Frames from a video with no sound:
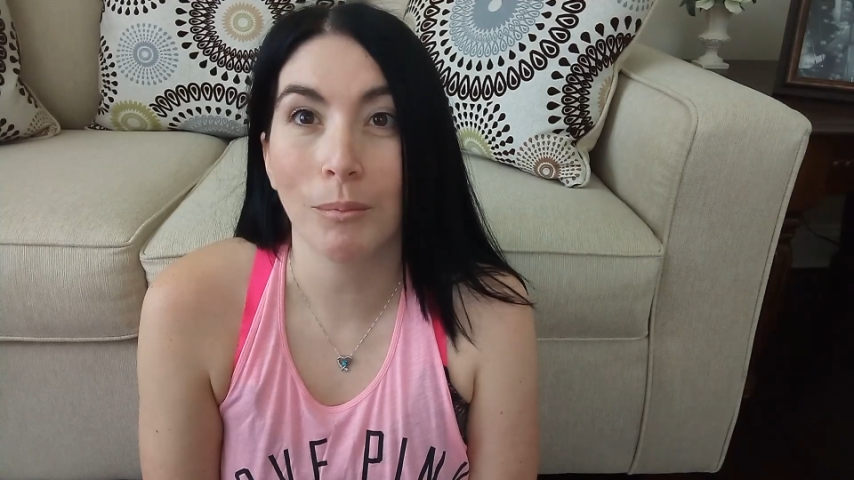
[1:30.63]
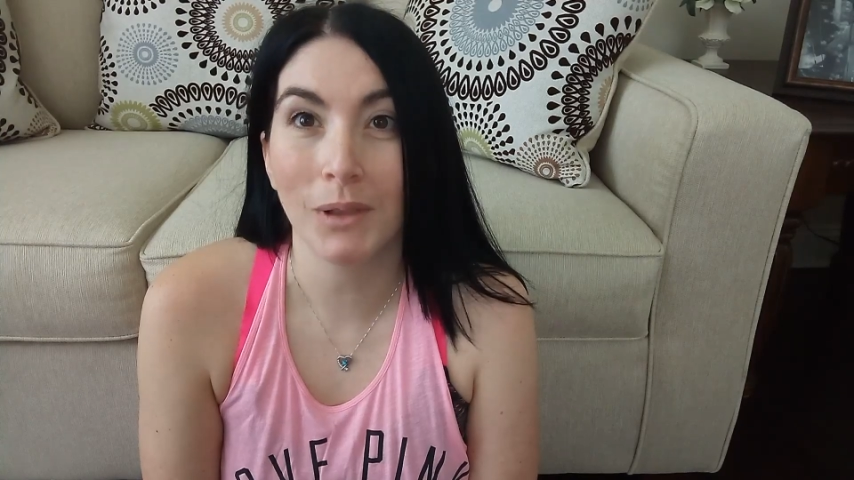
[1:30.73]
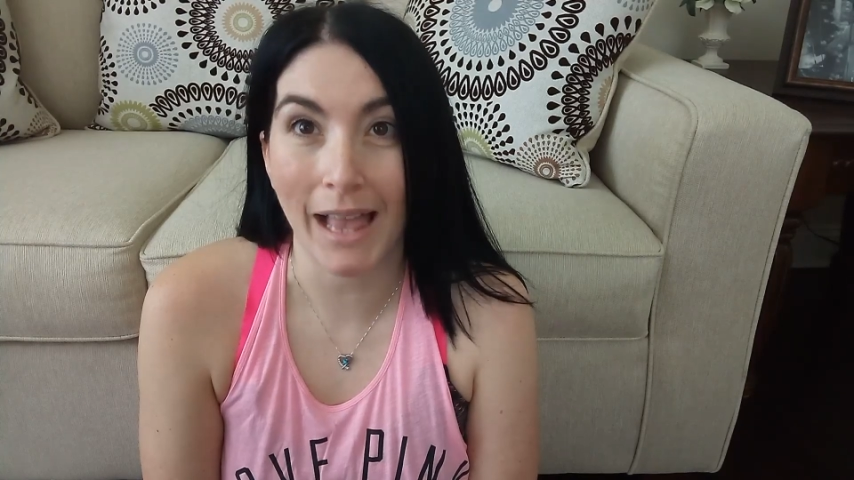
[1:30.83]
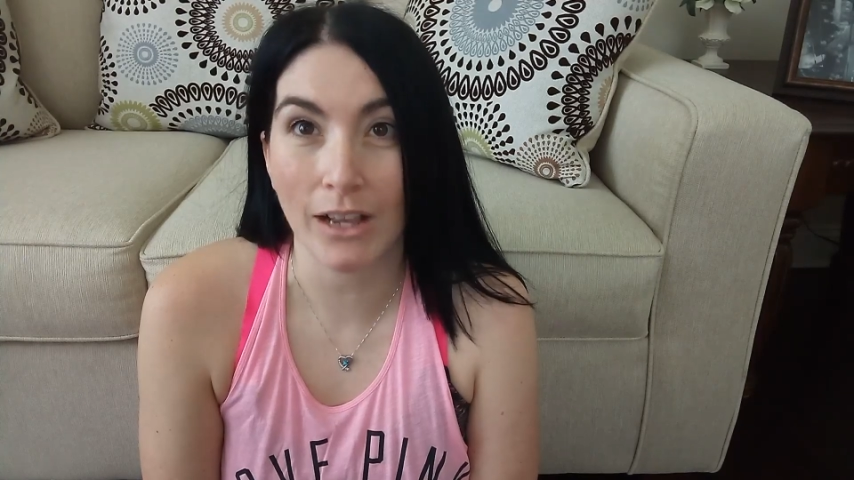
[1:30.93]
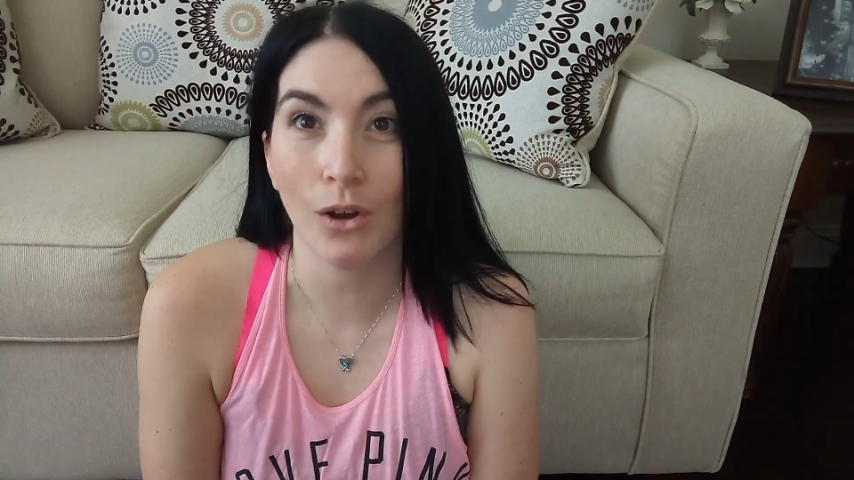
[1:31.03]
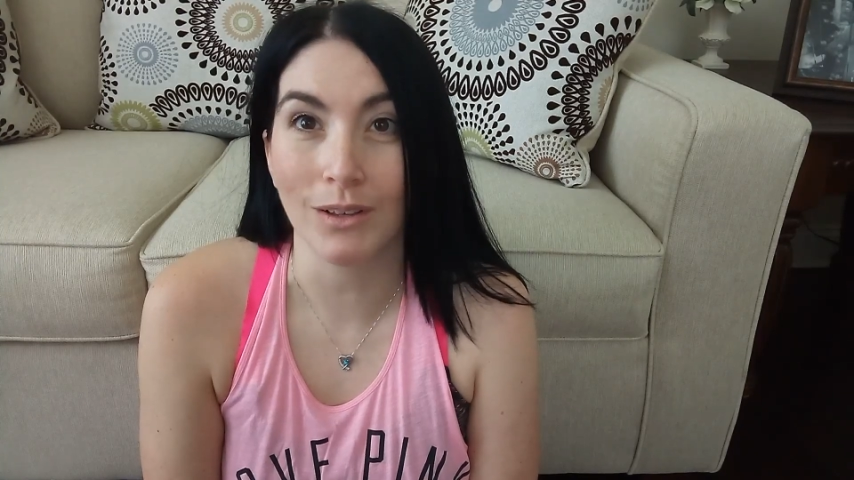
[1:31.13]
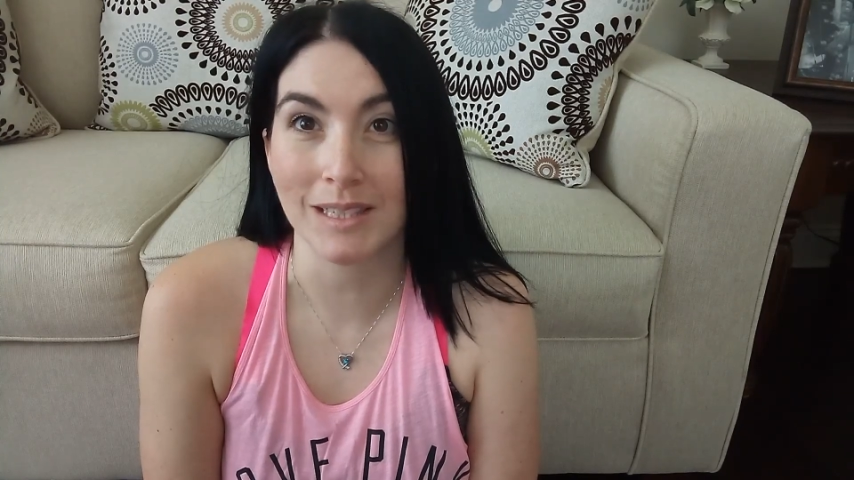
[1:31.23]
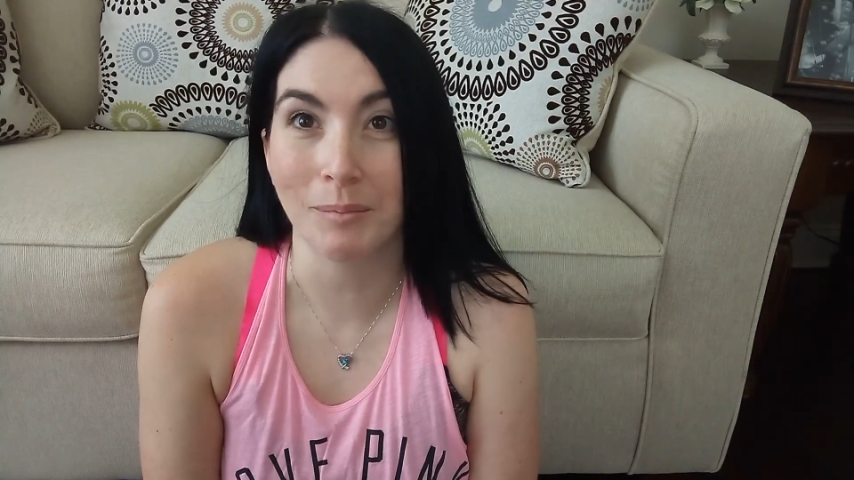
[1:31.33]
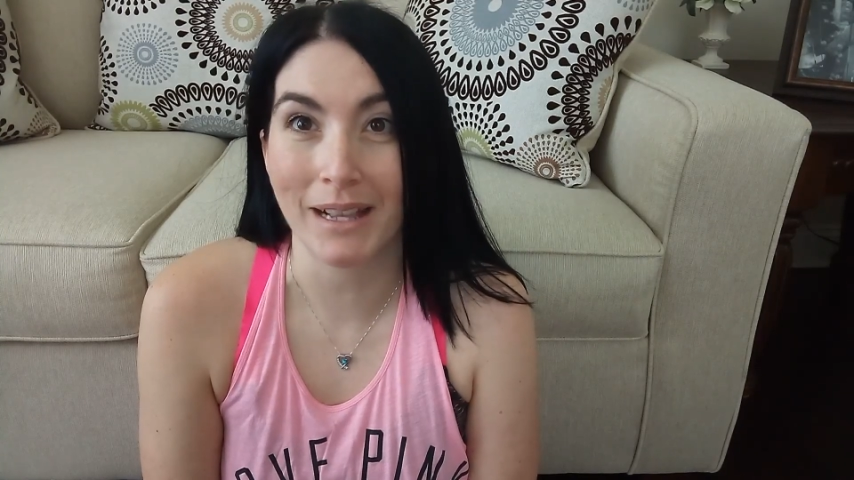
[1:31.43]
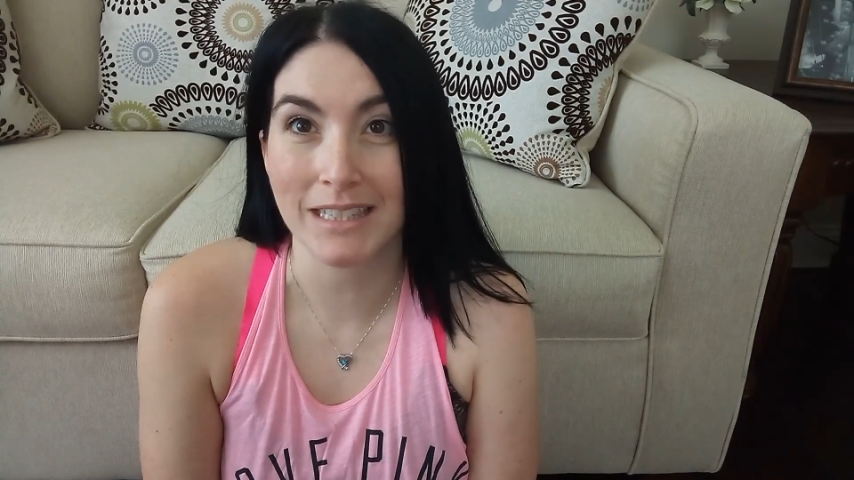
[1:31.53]

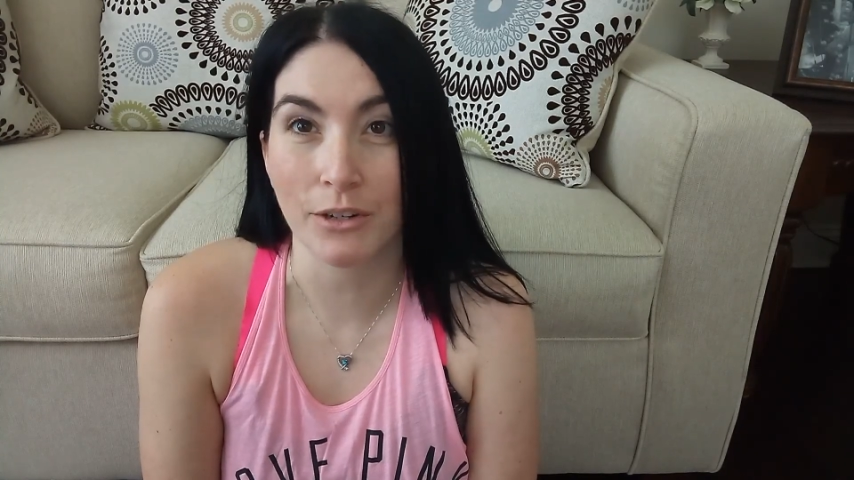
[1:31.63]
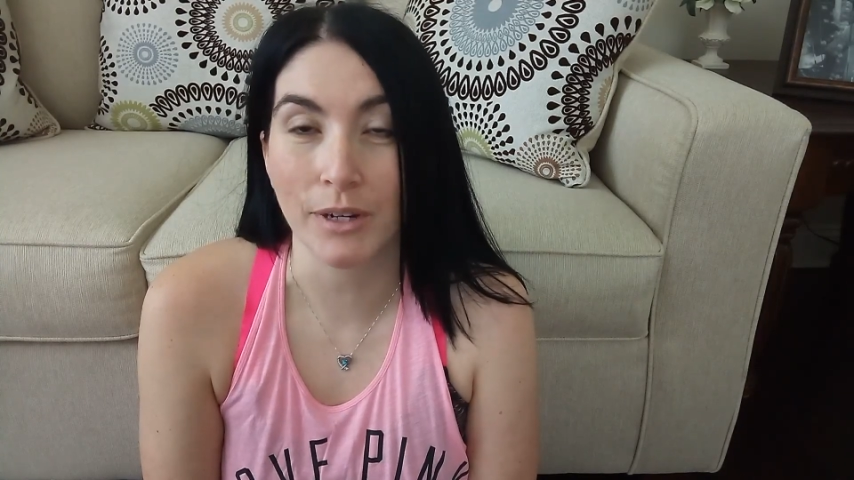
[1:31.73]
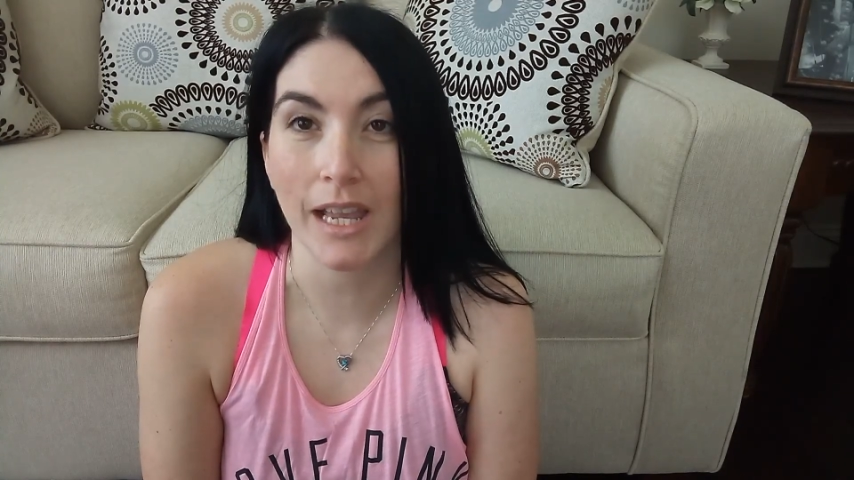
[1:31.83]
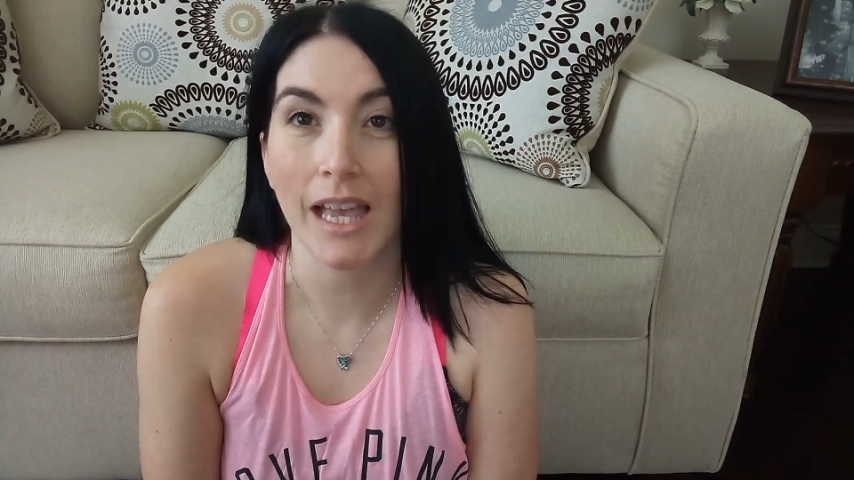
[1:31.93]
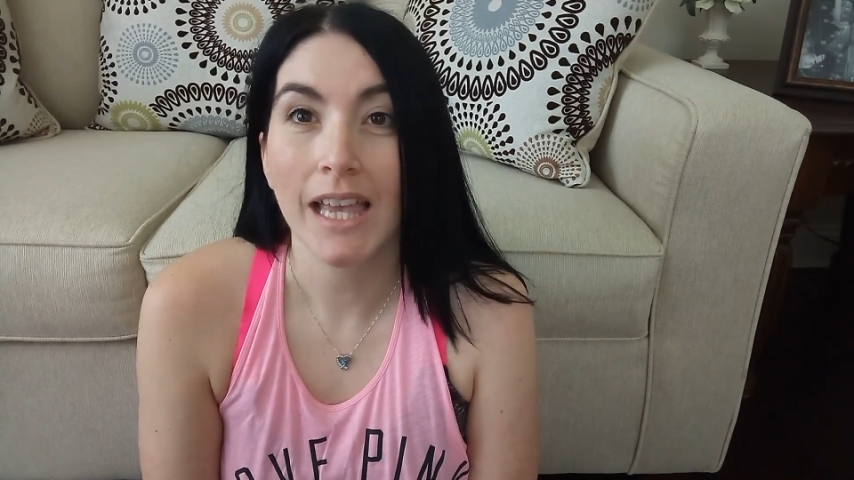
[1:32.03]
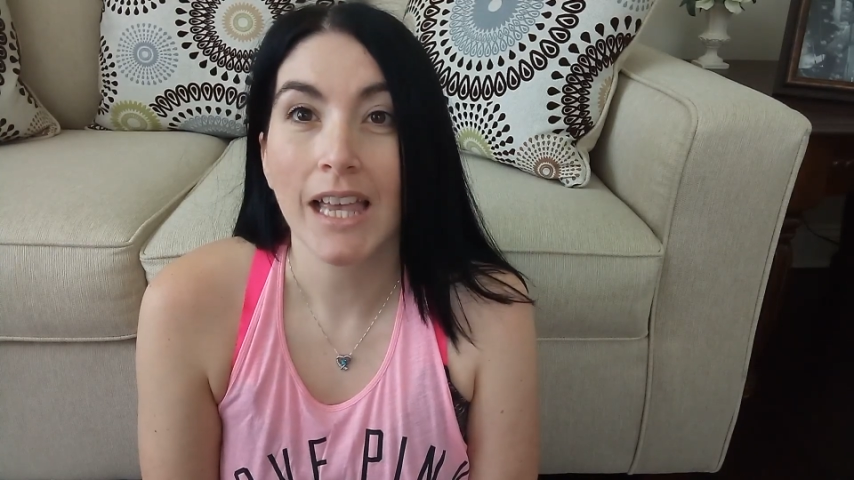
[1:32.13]
plaque-causing bacteria,